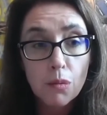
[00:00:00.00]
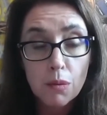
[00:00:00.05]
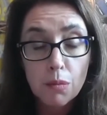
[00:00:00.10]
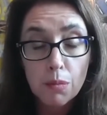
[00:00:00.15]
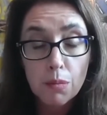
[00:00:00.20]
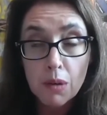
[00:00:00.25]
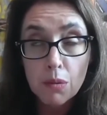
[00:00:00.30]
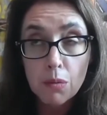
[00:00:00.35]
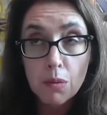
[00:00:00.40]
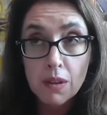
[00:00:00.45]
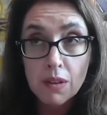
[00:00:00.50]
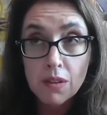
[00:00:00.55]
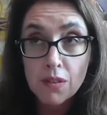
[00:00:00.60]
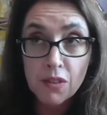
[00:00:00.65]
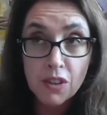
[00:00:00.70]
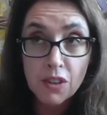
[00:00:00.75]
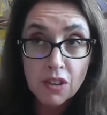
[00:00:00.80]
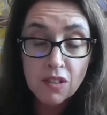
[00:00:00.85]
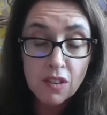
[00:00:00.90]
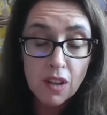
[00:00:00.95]
It was the
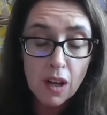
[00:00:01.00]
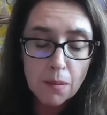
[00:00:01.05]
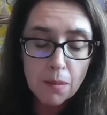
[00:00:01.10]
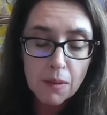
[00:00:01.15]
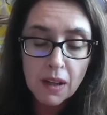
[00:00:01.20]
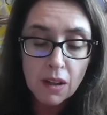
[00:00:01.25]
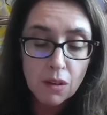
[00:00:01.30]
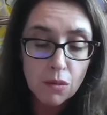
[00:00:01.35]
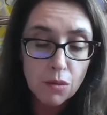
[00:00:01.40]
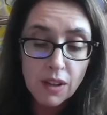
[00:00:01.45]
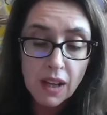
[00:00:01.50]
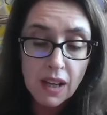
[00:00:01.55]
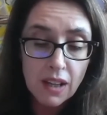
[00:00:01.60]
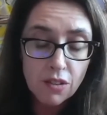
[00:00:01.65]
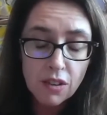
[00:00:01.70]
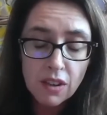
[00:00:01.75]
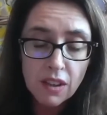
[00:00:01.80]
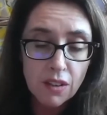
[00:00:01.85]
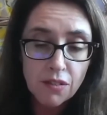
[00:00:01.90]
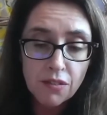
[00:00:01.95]
first time that it was
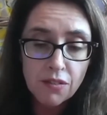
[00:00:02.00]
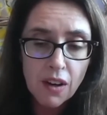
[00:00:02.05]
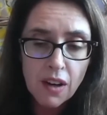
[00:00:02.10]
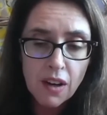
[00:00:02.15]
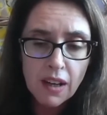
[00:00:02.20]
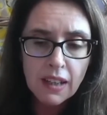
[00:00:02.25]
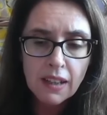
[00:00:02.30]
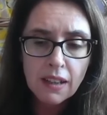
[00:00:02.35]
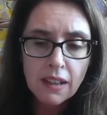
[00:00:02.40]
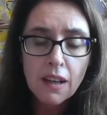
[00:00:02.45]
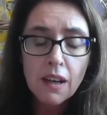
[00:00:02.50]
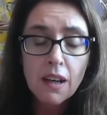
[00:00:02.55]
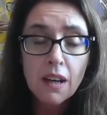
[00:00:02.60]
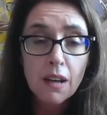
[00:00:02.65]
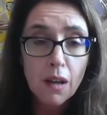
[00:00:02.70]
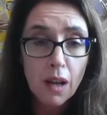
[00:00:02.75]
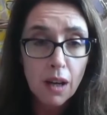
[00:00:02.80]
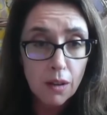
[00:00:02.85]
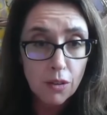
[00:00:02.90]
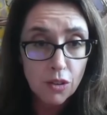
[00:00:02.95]
actually defined.
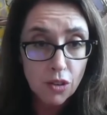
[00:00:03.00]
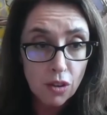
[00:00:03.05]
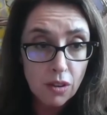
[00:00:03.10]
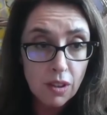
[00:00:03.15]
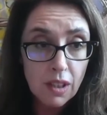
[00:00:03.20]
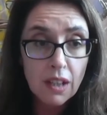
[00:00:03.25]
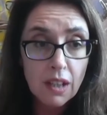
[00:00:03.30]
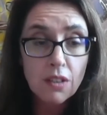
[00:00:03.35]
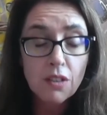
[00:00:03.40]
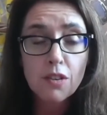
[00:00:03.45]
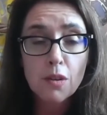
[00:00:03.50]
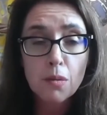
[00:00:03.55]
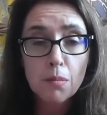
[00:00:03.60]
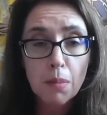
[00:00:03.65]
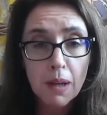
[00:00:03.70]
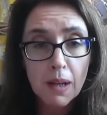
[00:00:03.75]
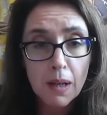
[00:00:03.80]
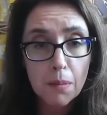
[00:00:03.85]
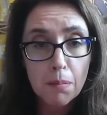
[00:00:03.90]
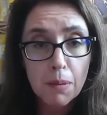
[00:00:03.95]
John Gunderson
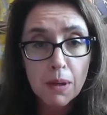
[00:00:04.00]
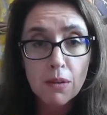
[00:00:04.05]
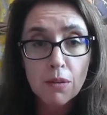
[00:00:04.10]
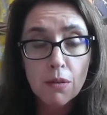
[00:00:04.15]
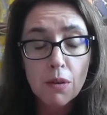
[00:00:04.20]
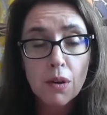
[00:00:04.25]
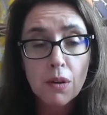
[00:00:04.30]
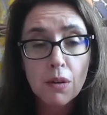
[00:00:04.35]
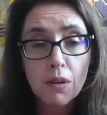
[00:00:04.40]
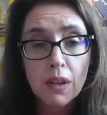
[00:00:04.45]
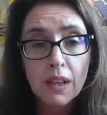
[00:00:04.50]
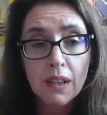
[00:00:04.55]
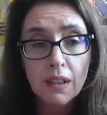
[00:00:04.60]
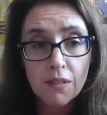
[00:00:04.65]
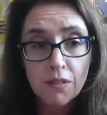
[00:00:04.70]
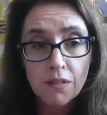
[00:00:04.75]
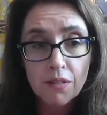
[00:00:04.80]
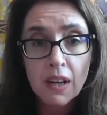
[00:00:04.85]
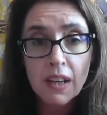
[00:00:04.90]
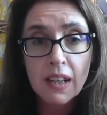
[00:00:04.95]
played a big role in
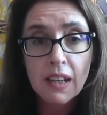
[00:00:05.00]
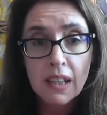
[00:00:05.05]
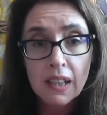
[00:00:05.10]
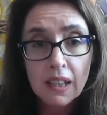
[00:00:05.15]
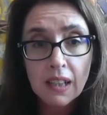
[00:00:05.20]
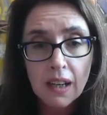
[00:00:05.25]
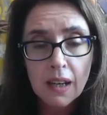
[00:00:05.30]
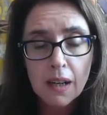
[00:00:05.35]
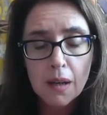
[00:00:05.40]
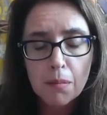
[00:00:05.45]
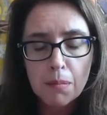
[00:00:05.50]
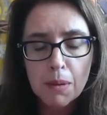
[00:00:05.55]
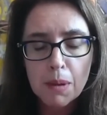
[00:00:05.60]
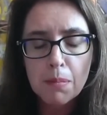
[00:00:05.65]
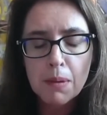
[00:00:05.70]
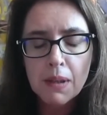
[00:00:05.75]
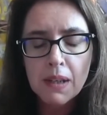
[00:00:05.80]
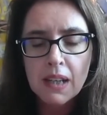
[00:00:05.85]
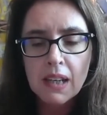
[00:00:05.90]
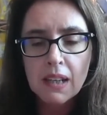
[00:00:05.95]
defining
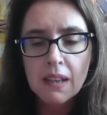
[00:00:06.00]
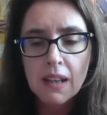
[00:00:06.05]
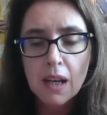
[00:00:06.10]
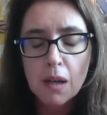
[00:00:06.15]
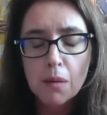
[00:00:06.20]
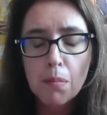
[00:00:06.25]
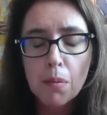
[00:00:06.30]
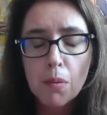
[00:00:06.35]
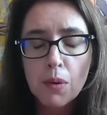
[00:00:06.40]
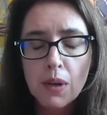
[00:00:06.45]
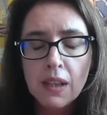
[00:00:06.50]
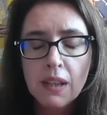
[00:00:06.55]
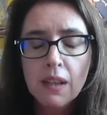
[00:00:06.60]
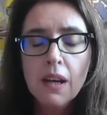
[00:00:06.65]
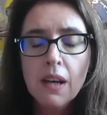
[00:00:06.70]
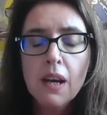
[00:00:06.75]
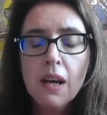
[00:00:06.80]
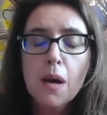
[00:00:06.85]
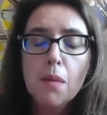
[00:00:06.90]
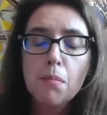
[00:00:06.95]
BPD at that point.
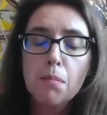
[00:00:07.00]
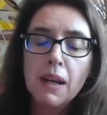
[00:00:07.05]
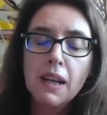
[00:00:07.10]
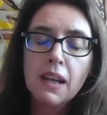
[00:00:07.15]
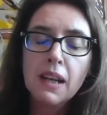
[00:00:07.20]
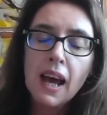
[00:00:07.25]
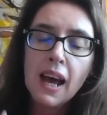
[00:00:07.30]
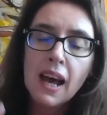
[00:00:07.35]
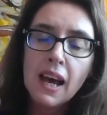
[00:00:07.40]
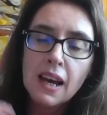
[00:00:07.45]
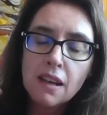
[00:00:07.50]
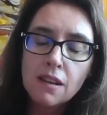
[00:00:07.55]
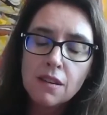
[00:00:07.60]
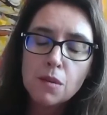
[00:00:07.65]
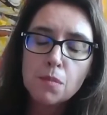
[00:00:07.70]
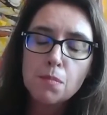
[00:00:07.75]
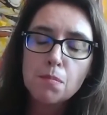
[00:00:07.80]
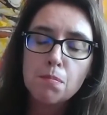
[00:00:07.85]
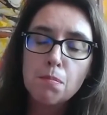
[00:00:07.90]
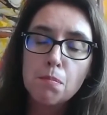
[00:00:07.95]
But it
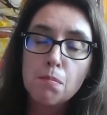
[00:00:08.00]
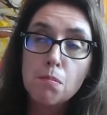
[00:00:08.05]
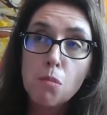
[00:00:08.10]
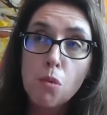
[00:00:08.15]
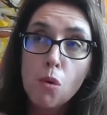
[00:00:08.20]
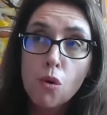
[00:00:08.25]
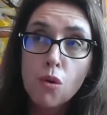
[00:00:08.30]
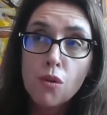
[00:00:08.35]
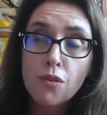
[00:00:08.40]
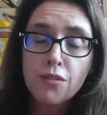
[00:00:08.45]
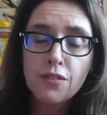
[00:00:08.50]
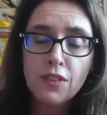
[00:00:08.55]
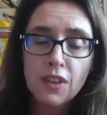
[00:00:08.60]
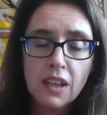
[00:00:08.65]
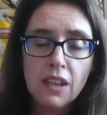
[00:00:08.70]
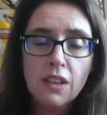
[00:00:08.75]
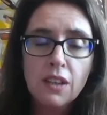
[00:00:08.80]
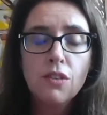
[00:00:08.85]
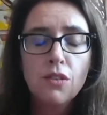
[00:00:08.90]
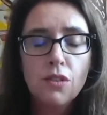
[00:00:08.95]
has morphed
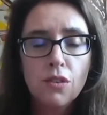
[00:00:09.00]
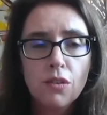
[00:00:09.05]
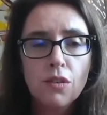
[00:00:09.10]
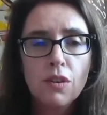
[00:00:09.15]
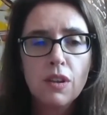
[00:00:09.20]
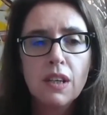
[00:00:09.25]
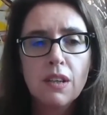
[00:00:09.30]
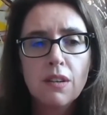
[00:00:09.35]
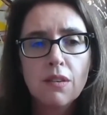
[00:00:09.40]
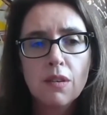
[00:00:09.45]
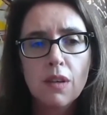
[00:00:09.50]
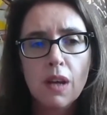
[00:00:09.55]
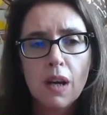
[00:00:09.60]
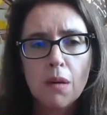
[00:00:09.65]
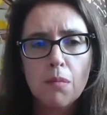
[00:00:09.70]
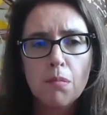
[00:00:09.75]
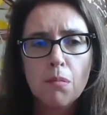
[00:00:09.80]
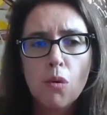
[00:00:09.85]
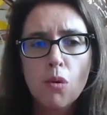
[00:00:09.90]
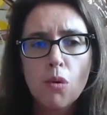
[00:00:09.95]
into this
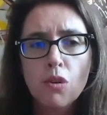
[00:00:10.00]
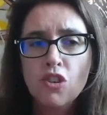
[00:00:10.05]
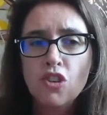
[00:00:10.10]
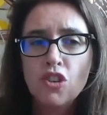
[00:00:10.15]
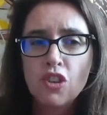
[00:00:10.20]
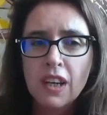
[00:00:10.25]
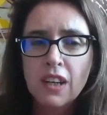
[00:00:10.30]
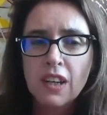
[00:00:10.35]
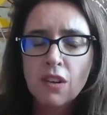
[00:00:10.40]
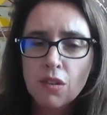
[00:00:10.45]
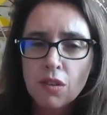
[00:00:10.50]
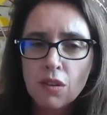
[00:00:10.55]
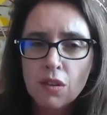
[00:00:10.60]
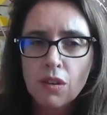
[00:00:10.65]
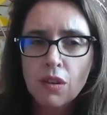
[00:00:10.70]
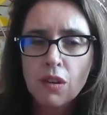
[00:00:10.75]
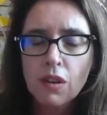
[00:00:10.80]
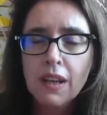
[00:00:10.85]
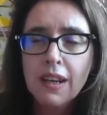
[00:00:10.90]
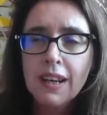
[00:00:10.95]
more
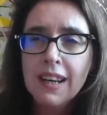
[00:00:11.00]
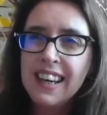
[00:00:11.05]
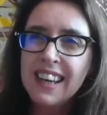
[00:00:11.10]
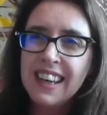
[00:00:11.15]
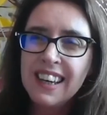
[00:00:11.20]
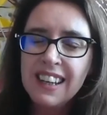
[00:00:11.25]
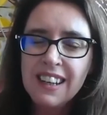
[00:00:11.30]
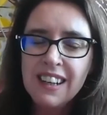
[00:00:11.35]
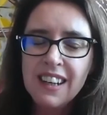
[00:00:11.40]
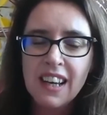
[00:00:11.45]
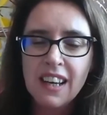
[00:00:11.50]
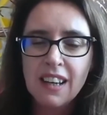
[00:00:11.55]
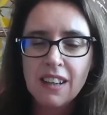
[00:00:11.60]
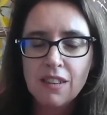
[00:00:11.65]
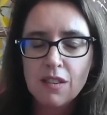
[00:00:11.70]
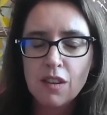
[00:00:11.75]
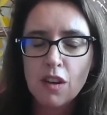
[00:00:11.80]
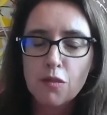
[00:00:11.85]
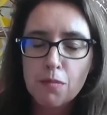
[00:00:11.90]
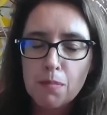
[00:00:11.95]
general
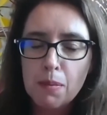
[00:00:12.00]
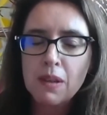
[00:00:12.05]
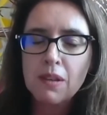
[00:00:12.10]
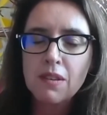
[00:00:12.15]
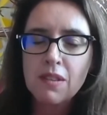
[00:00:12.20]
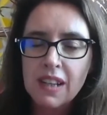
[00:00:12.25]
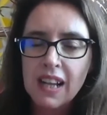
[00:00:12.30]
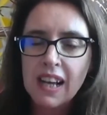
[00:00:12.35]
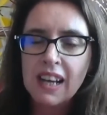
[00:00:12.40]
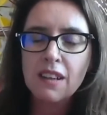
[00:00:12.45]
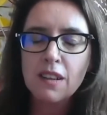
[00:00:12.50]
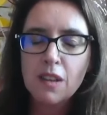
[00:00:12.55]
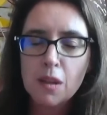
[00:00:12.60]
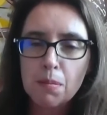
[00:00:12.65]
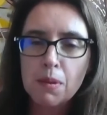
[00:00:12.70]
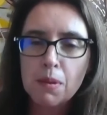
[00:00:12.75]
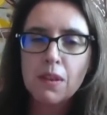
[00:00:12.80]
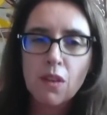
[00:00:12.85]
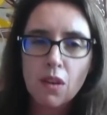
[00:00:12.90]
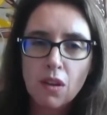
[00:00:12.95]
index of personality
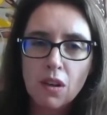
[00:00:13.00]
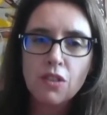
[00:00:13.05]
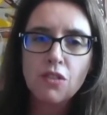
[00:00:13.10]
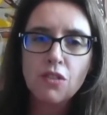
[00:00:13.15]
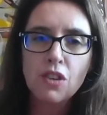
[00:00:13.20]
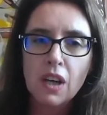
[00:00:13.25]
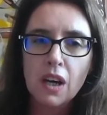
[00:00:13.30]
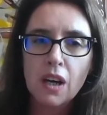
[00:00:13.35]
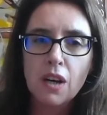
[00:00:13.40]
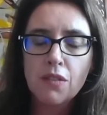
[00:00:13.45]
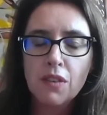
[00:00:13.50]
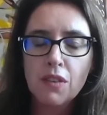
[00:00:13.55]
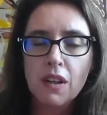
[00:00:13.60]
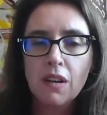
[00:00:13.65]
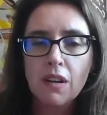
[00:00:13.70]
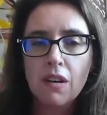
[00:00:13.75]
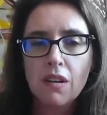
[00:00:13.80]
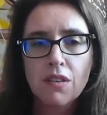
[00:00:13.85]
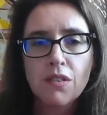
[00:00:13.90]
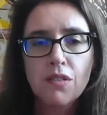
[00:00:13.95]
pathology over the
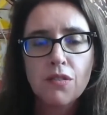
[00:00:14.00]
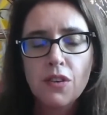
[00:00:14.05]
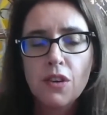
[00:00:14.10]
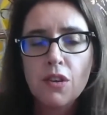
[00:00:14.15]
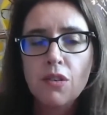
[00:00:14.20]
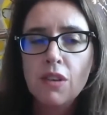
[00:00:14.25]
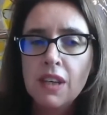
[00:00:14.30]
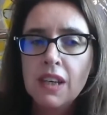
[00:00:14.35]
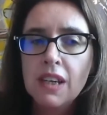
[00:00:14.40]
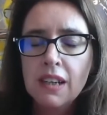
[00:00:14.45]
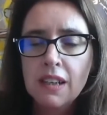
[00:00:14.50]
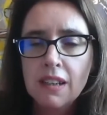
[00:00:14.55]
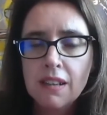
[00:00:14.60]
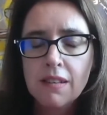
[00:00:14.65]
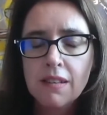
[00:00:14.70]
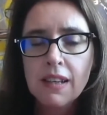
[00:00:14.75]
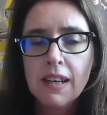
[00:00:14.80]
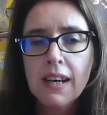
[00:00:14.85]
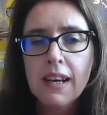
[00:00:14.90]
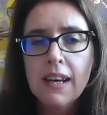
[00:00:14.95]
last few years,